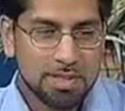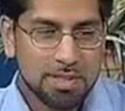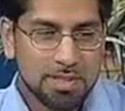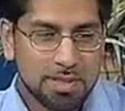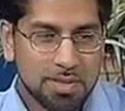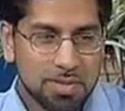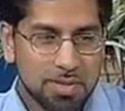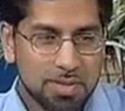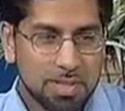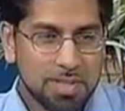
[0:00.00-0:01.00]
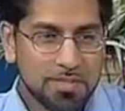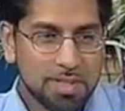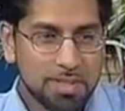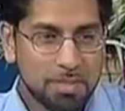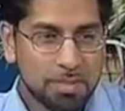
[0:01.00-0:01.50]
is uh, we really
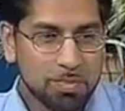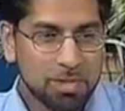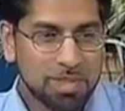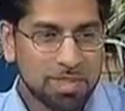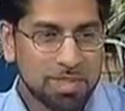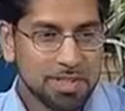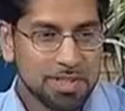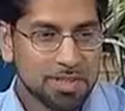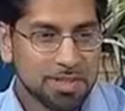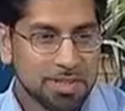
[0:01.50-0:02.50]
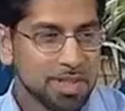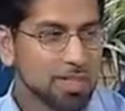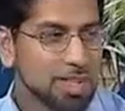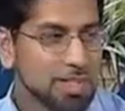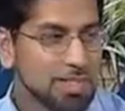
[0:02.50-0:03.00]
invite people to
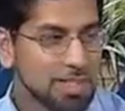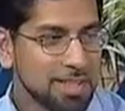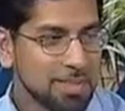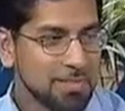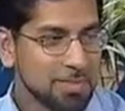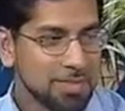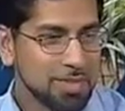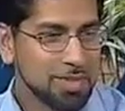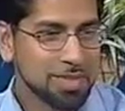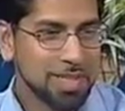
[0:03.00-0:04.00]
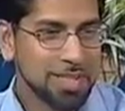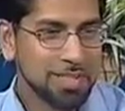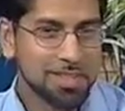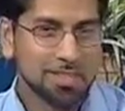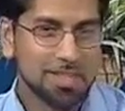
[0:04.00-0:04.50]
learn about Islam. We're, we're,
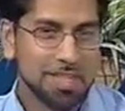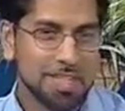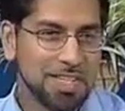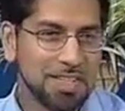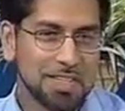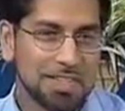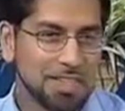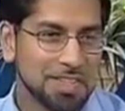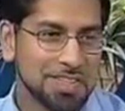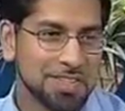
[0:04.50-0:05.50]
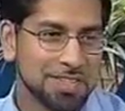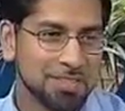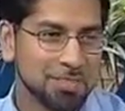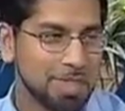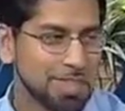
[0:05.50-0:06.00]
not, we're not here trying
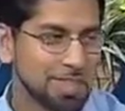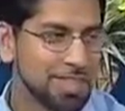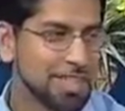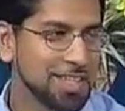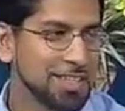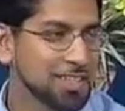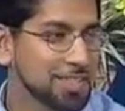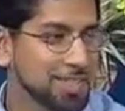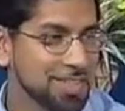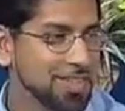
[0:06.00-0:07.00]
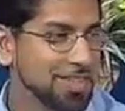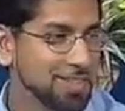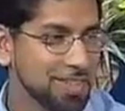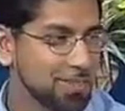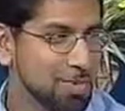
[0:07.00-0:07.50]
to proselytize or trying to
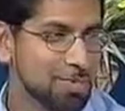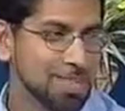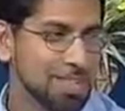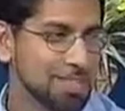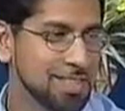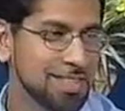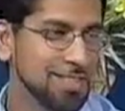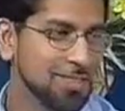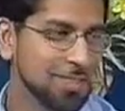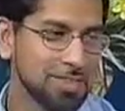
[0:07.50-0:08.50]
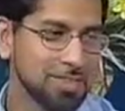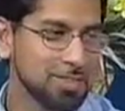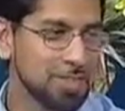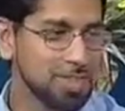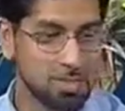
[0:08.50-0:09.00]
convert people. That's not what
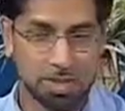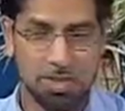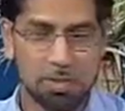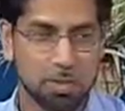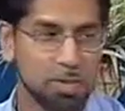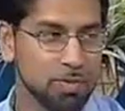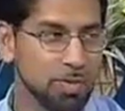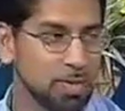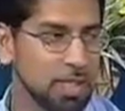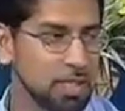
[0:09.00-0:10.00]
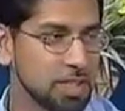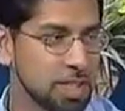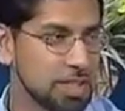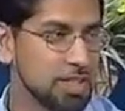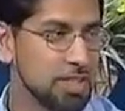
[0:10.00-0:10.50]
we, we just want people to be
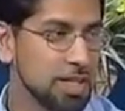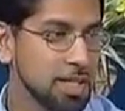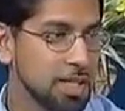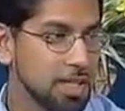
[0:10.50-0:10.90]
educated.